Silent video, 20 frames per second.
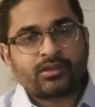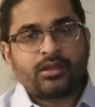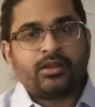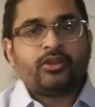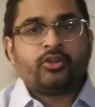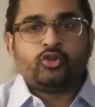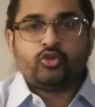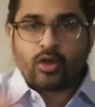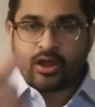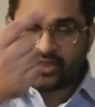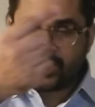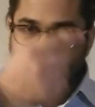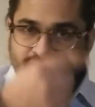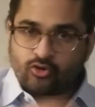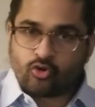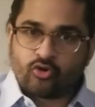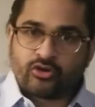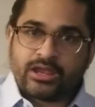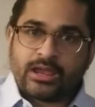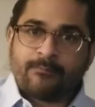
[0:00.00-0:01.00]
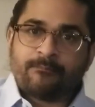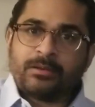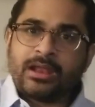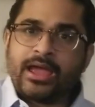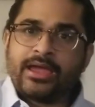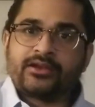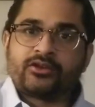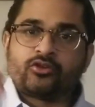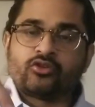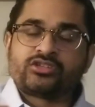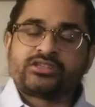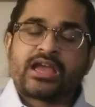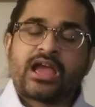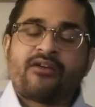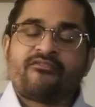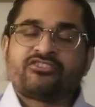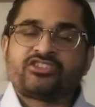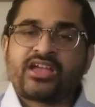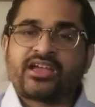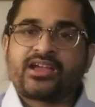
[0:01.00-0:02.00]
You again go reapply it. You say, I
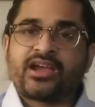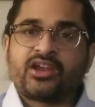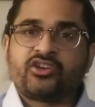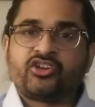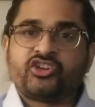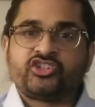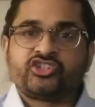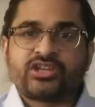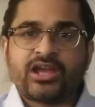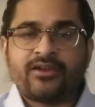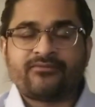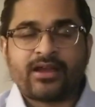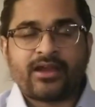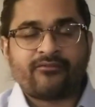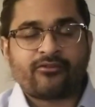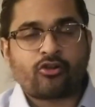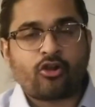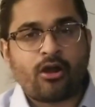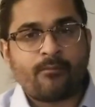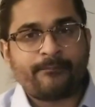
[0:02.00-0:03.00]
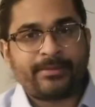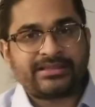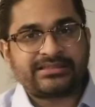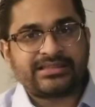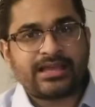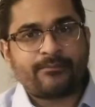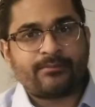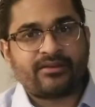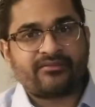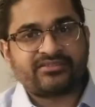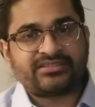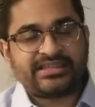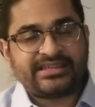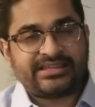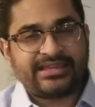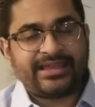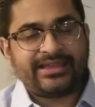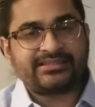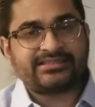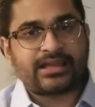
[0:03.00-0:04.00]
have a psychiatry shelf, I have a comp exam, I have a
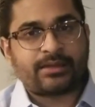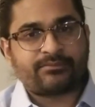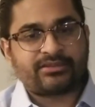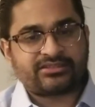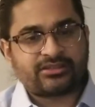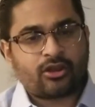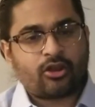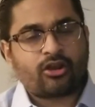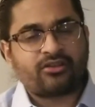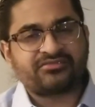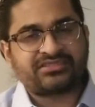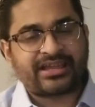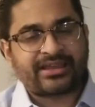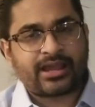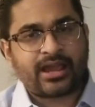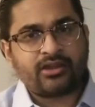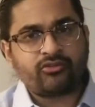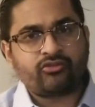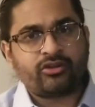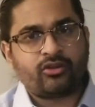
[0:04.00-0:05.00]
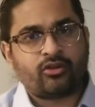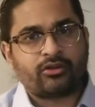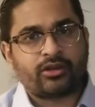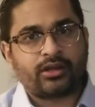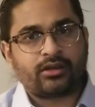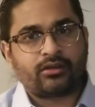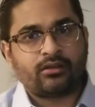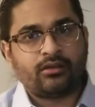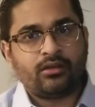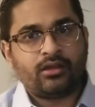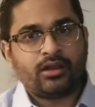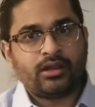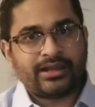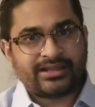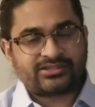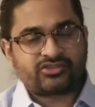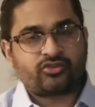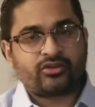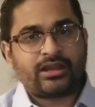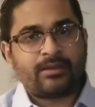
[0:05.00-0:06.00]
CK exam. There's a lot of psychiatry on it.
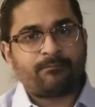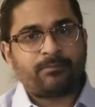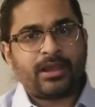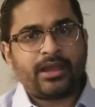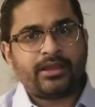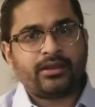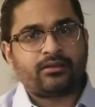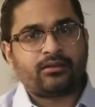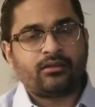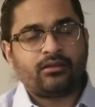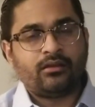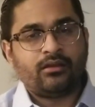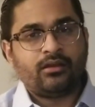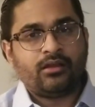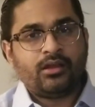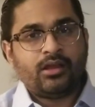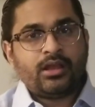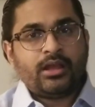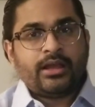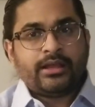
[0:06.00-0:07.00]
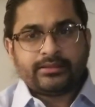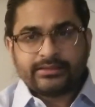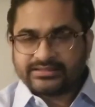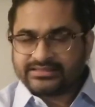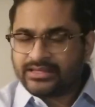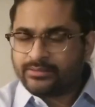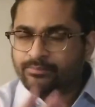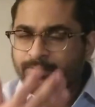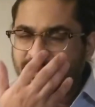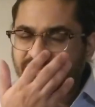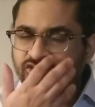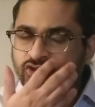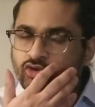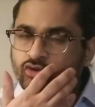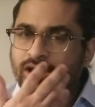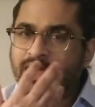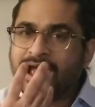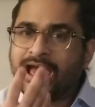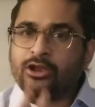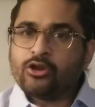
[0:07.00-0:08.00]
Let's reapply it. They say a patient
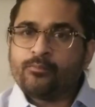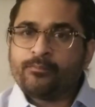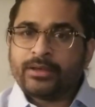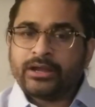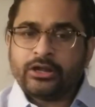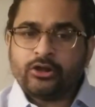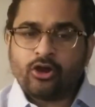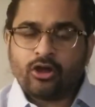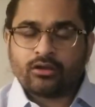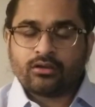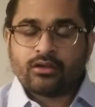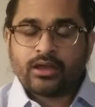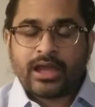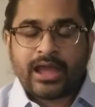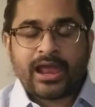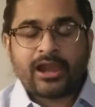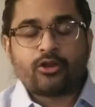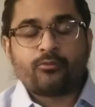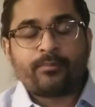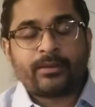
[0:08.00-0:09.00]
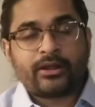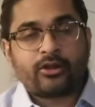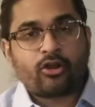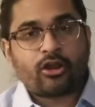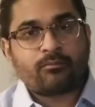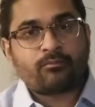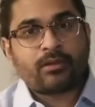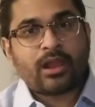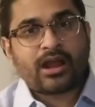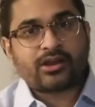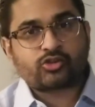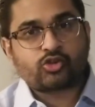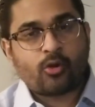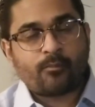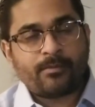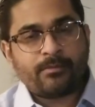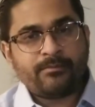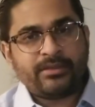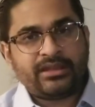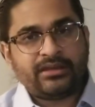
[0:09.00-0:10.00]
took a haloperidol. Haloperidol blocked
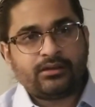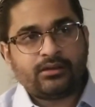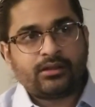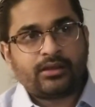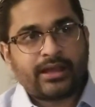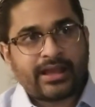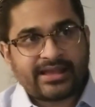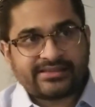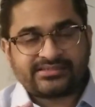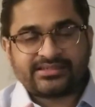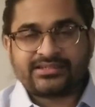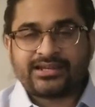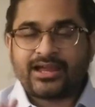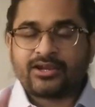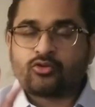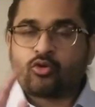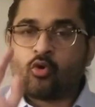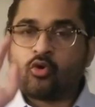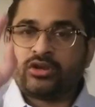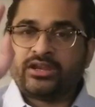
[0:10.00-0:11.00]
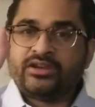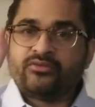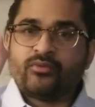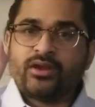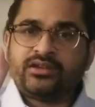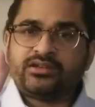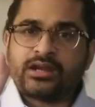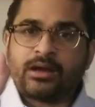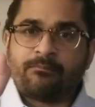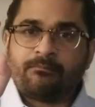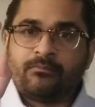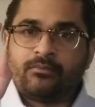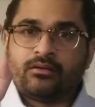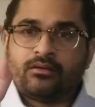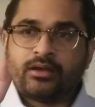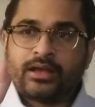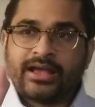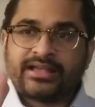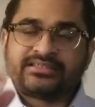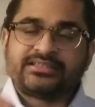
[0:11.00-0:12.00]
dopamine. Acetylcholine went up.
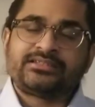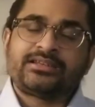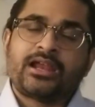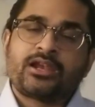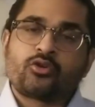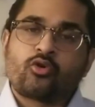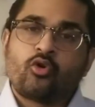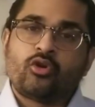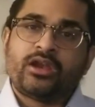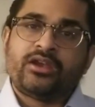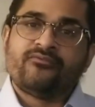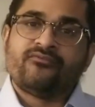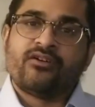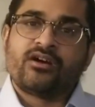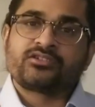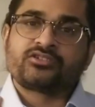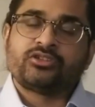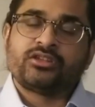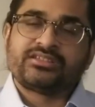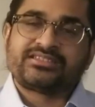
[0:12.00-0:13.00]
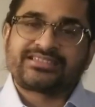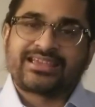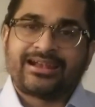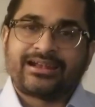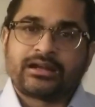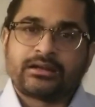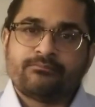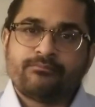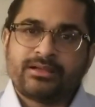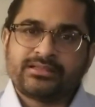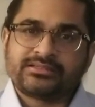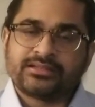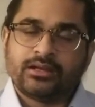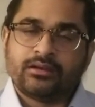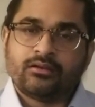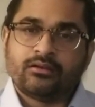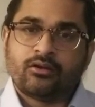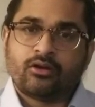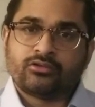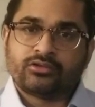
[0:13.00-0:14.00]
Acetylcholine works on the skeletal
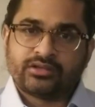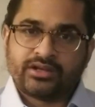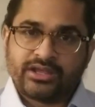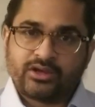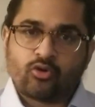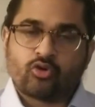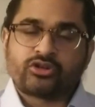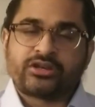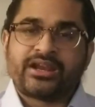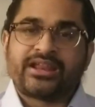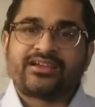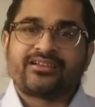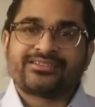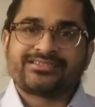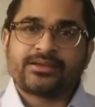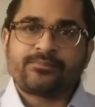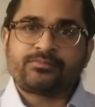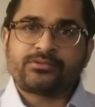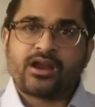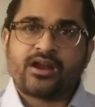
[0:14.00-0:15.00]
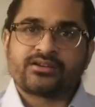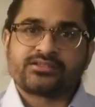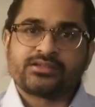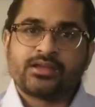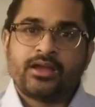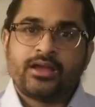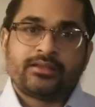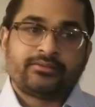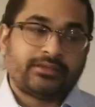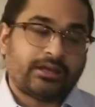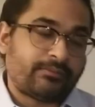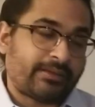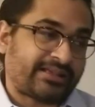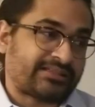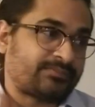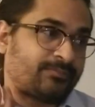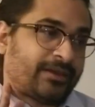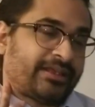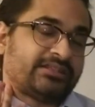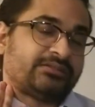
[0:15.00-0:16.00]
muscle, on the nicotinic receptors. That
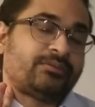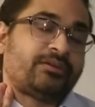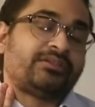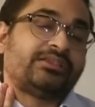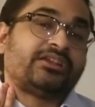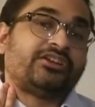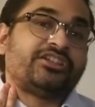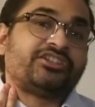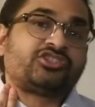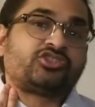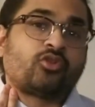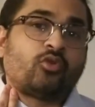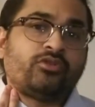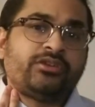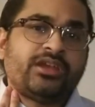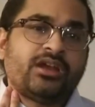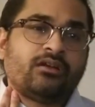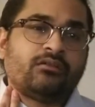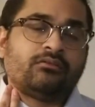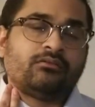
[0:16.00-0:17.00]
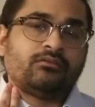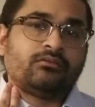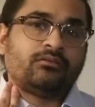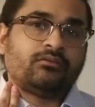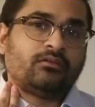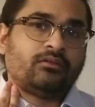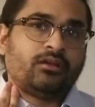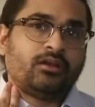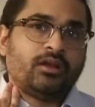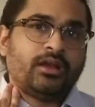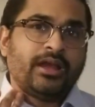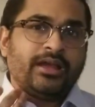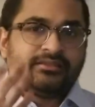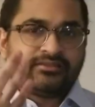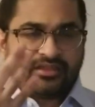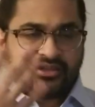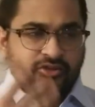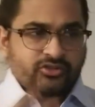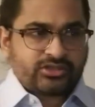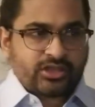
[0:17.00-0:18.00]
explains me the dystonia.
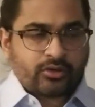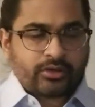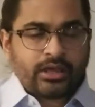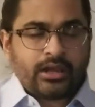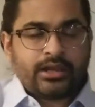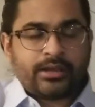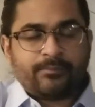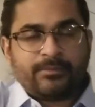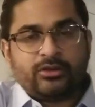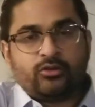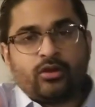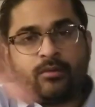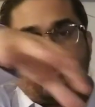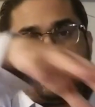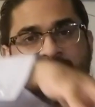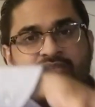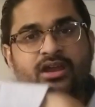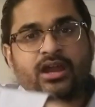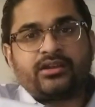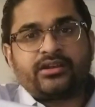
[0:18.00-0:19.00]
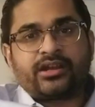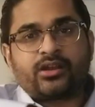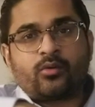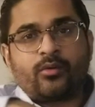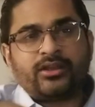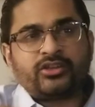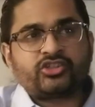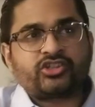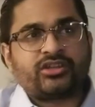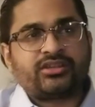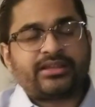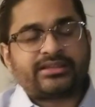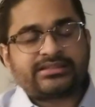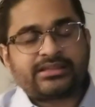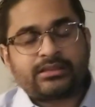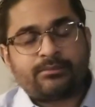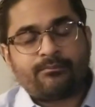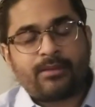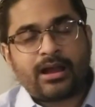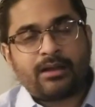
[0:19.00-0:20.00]
Then you say, okay, let me do a pediatric question. They say
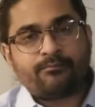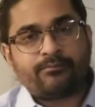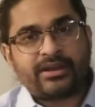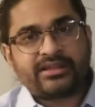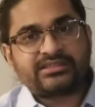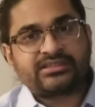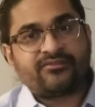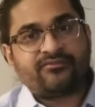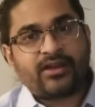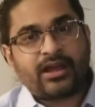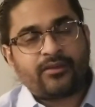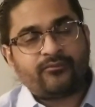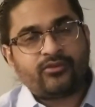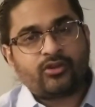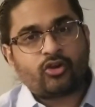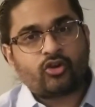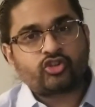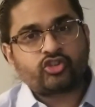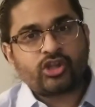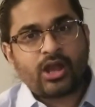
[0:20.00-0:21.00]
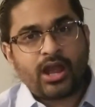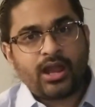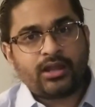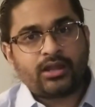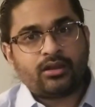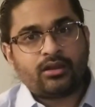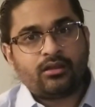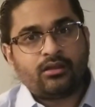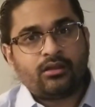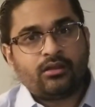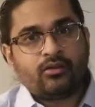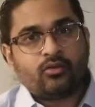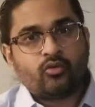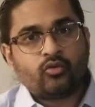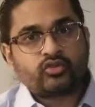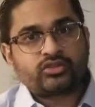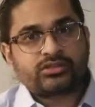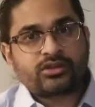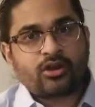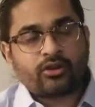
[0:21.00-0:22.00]
the mom brings a 5-year-old child
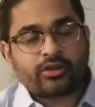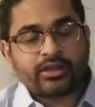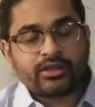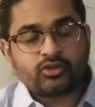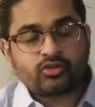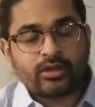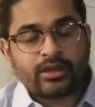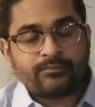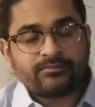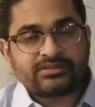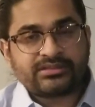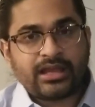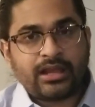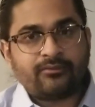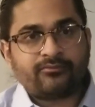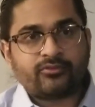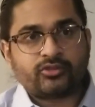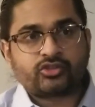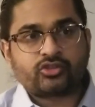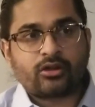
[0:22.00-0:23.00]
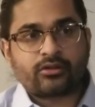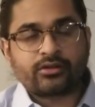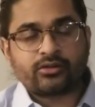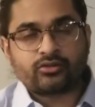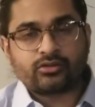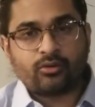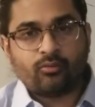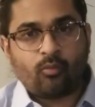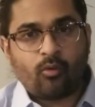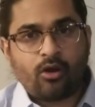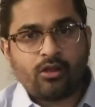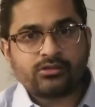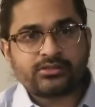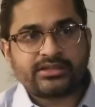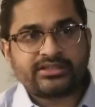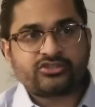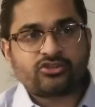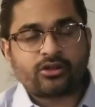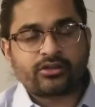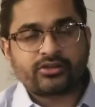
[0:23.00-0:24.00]
who's talking to himself, who's talking to the walls,
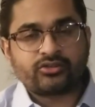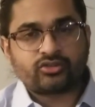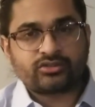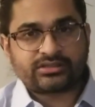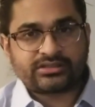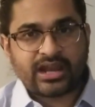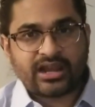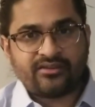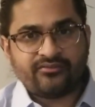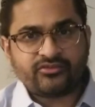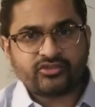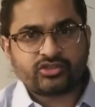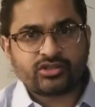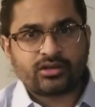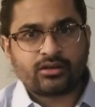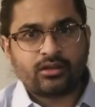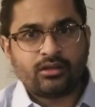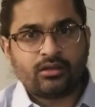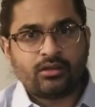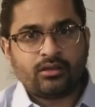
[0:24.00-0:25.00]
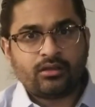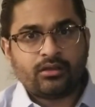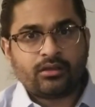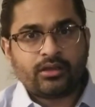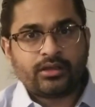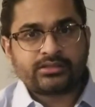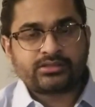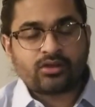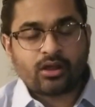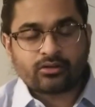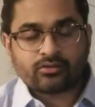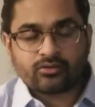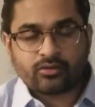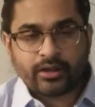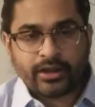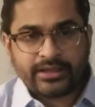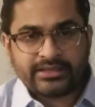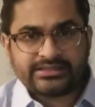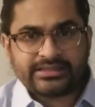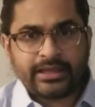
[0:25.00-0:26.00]
he's talking to the television. He's gone
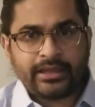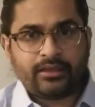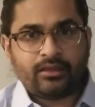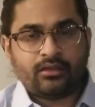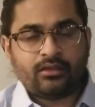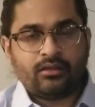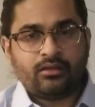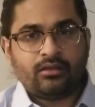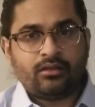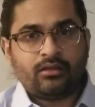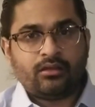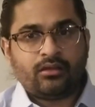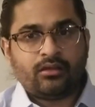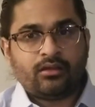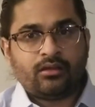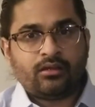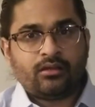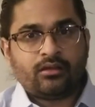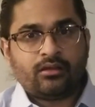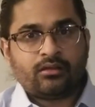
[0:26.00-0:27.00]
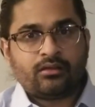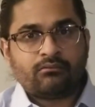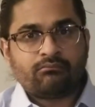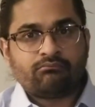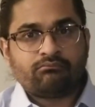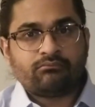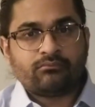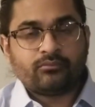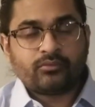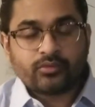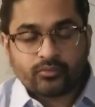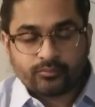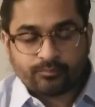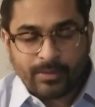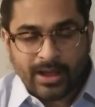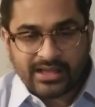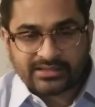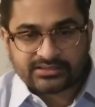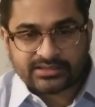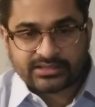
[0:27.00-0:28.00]
crazy.
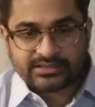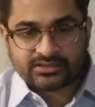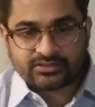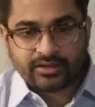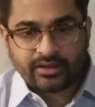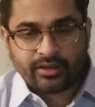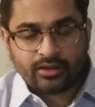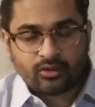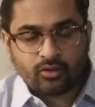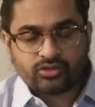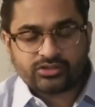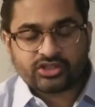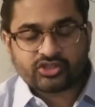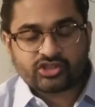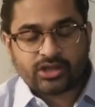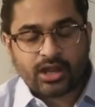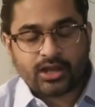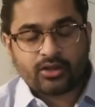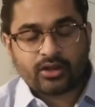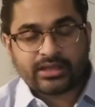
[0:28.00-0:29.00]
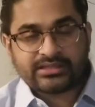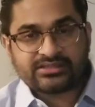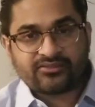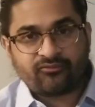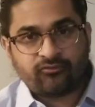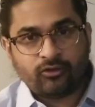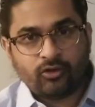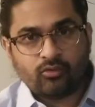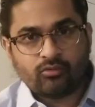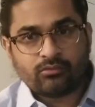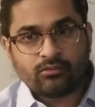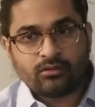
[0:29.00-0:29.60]
past history includes the child has a flu.